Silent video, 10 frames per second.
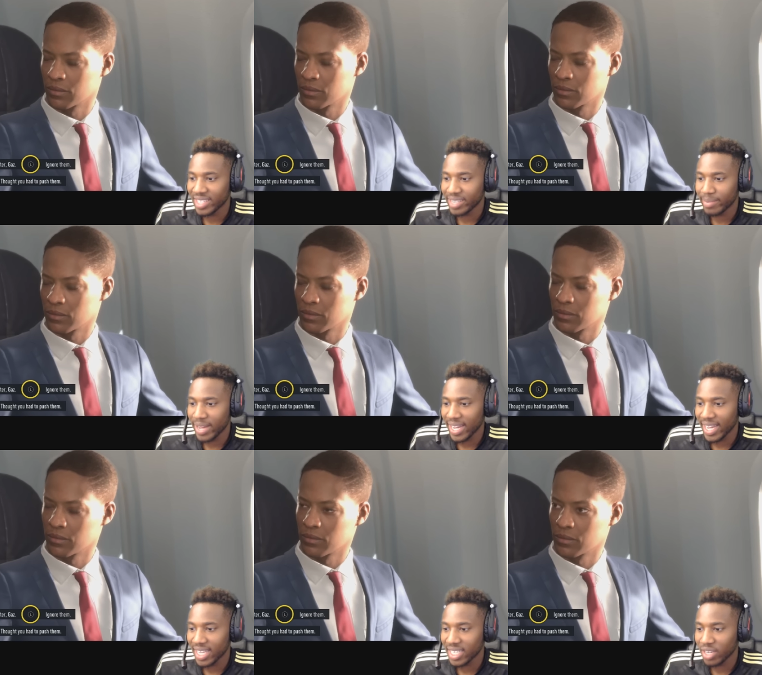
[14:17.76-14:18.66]
Speaker 1: Doesn't matter,
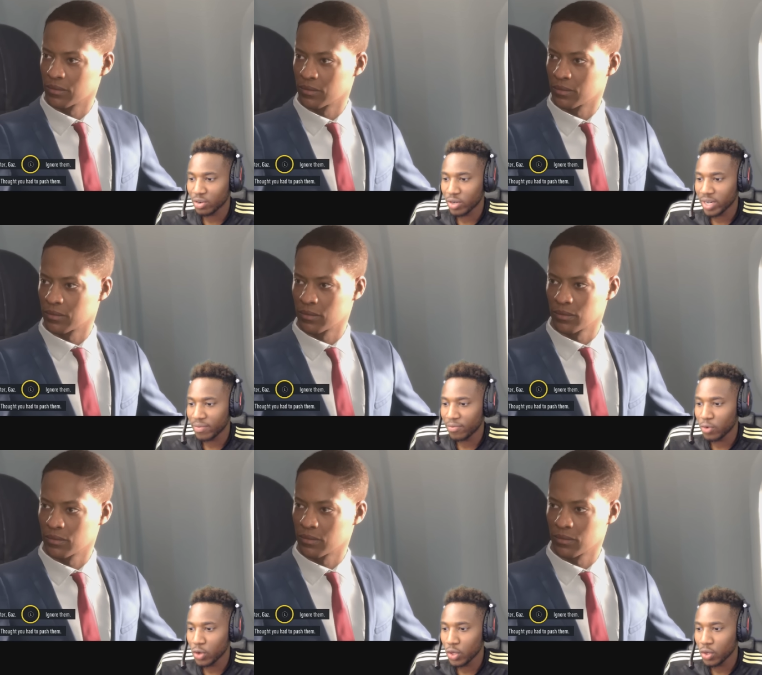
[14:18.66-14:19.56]
guys. Ignore them.
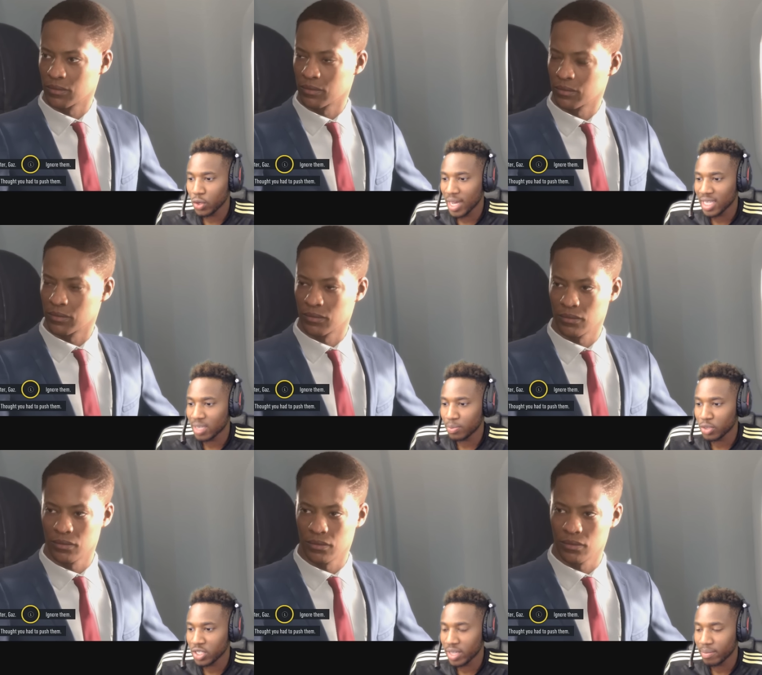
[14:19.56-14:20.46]
Thought you had to
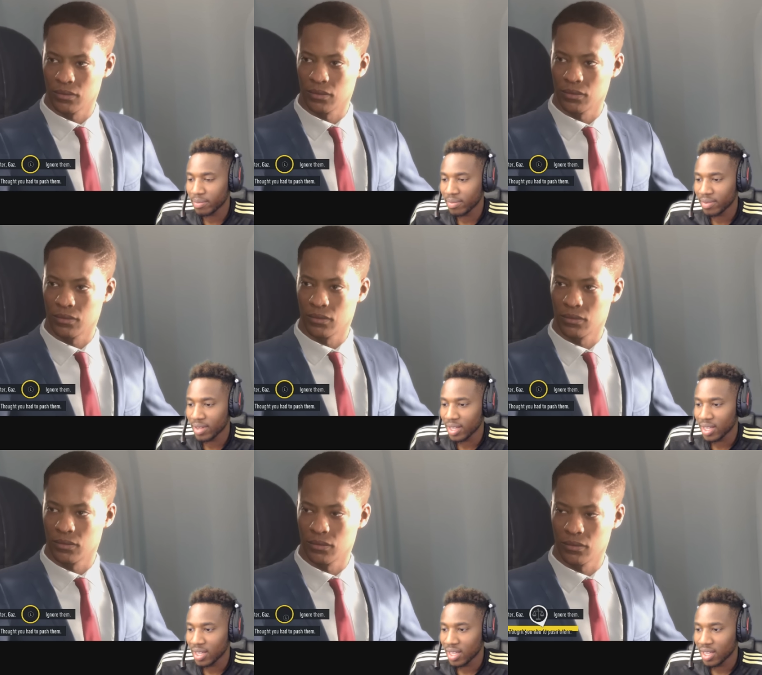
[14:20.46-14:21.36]
push them.
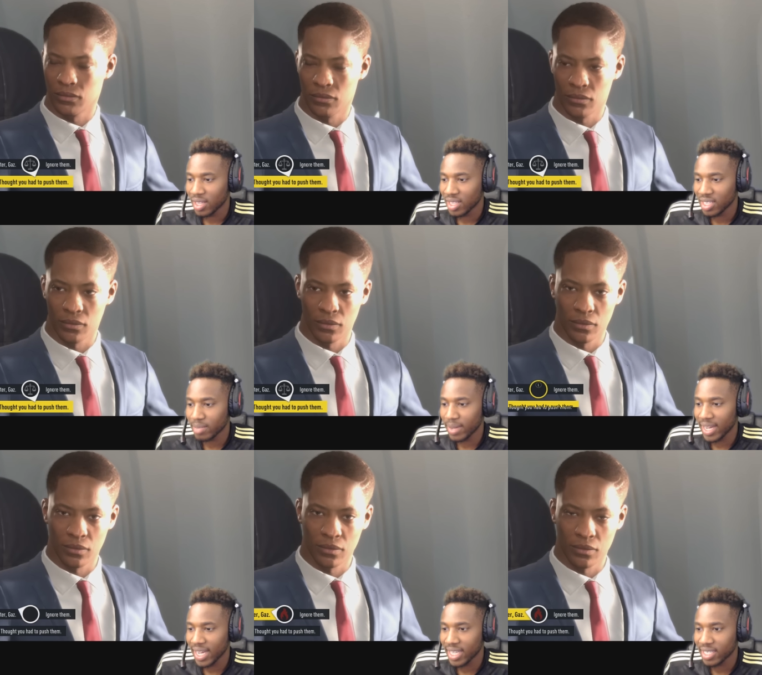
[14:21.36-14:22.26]
Doesn't
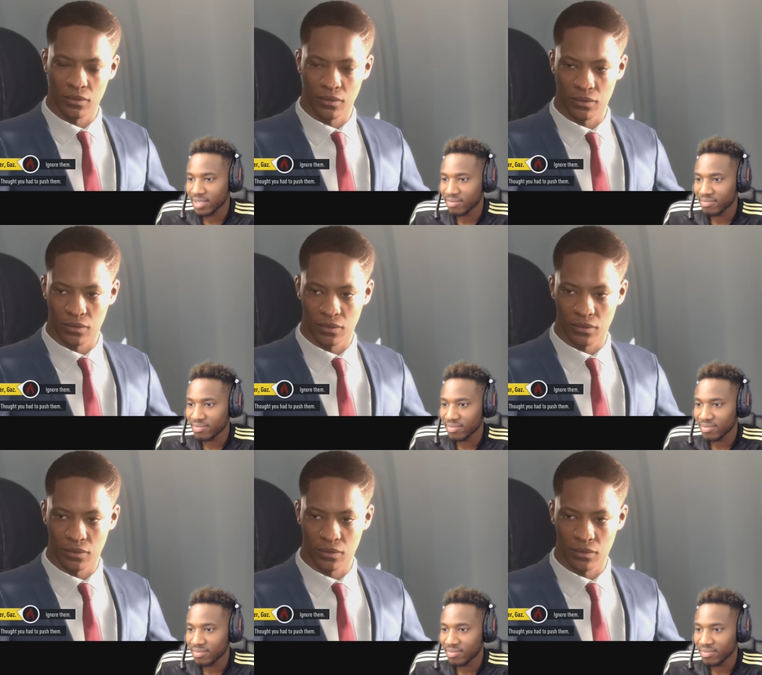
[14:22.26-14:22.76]
matter, guys.